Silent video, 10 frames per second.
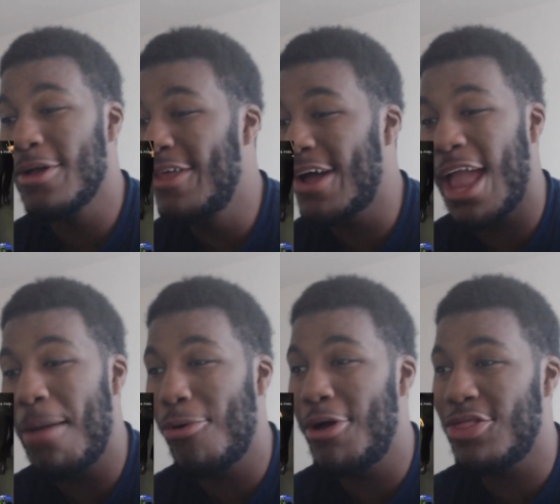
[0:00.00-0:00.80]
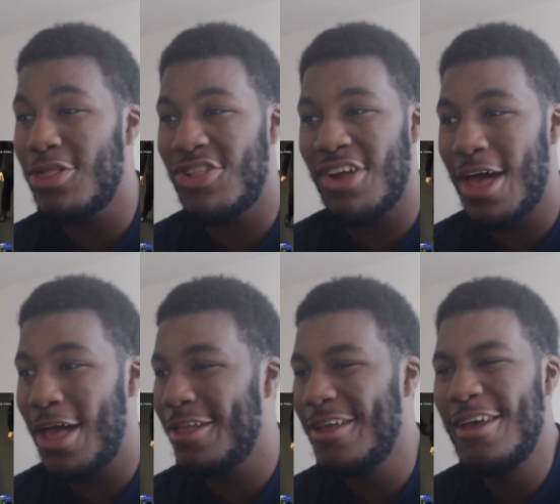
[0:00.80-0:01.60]
look at that boy
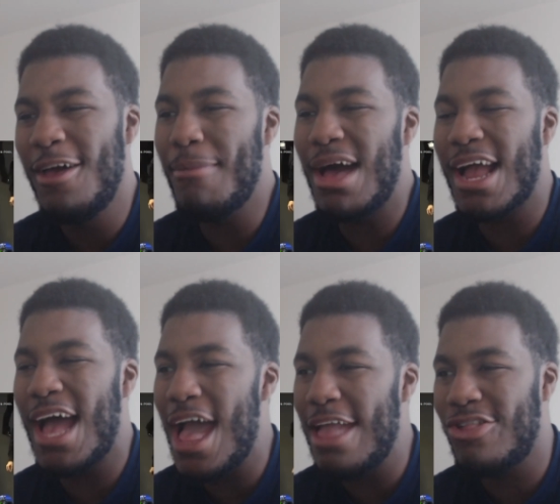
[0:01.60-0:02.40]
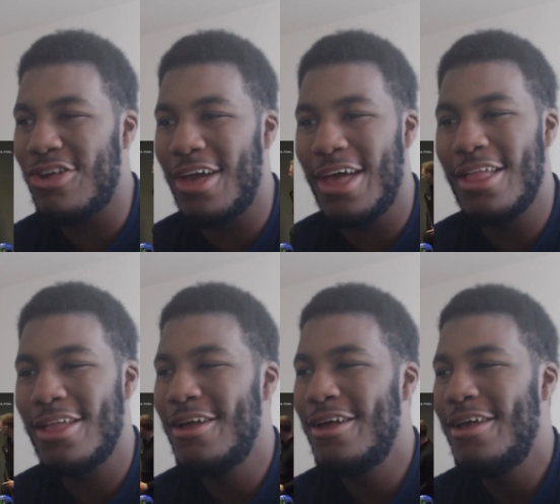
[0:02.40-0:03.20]
Judge, my guy Judge.